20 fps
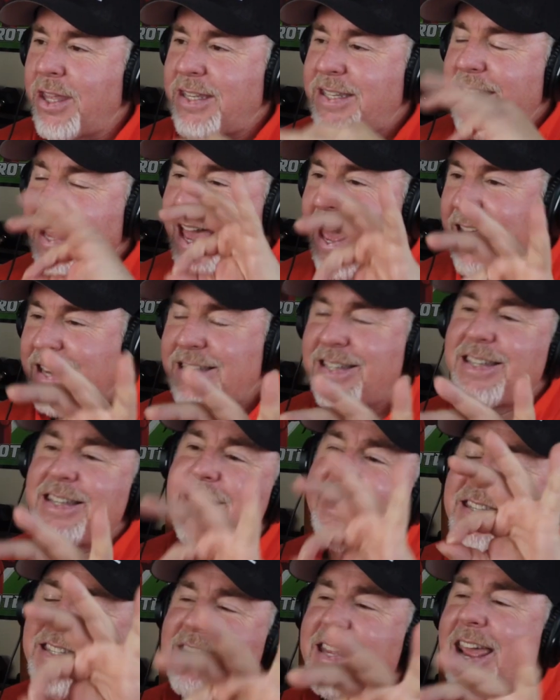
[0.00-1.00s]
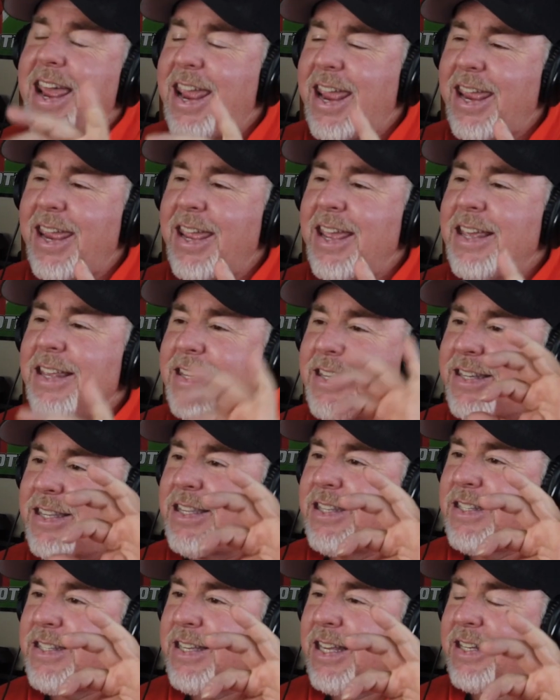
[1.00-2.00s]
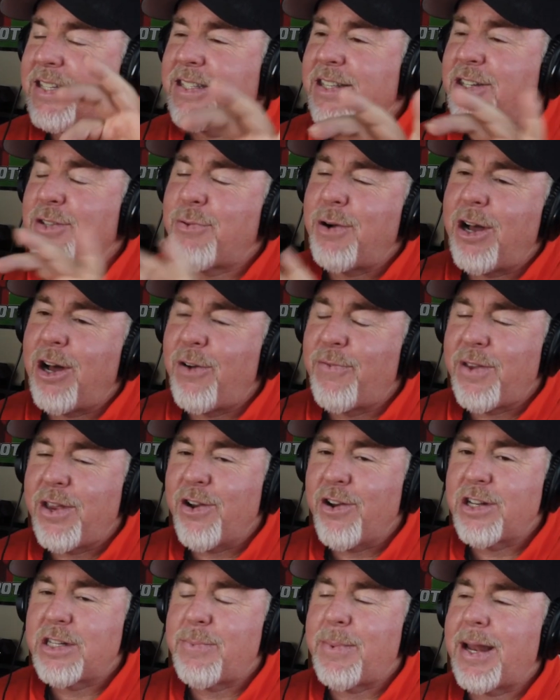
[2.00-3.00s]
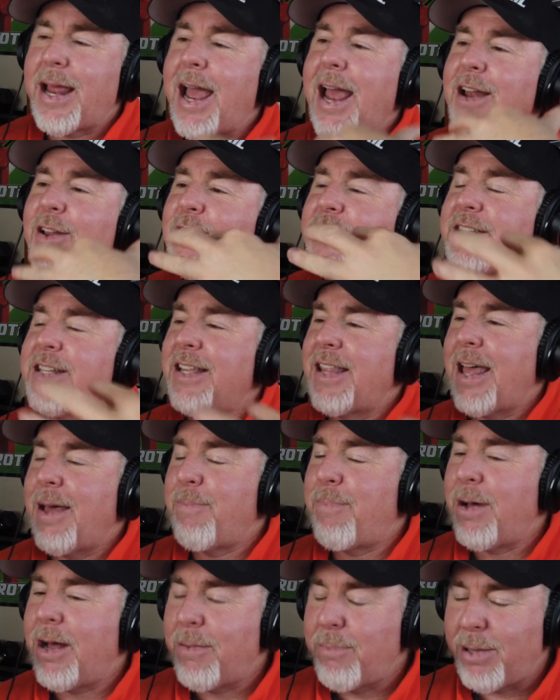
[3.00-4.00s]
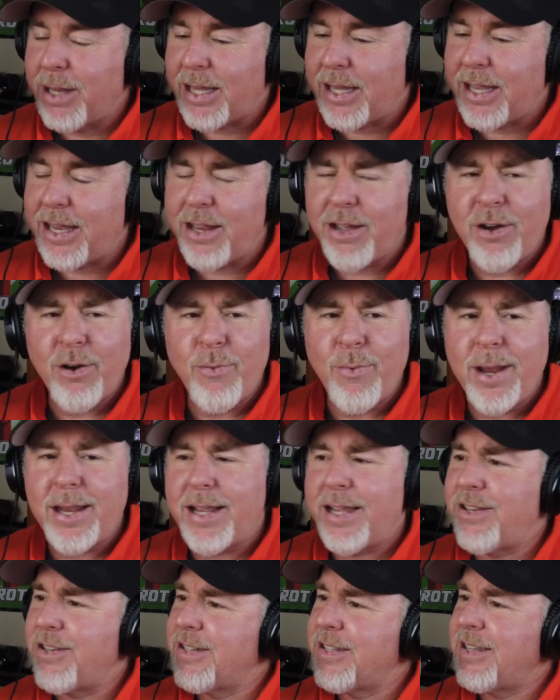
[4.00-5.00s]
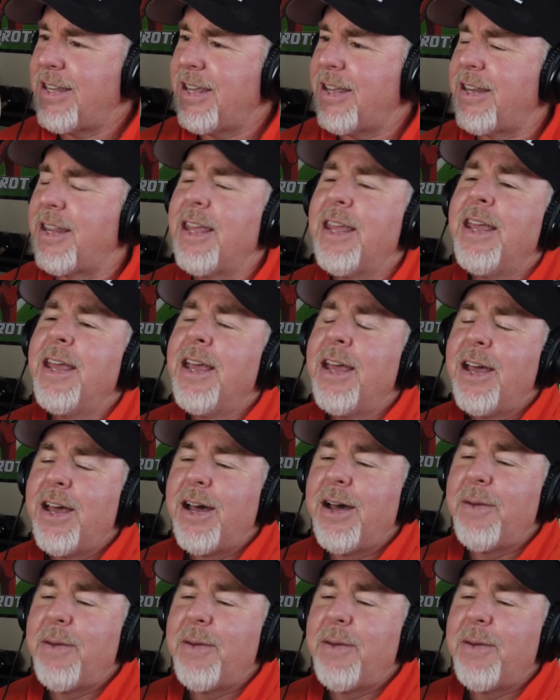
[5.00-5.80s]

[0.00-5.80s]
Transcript: The tests say 6 to 12 years, but I don't say that publicly. Oh, wait, I just did.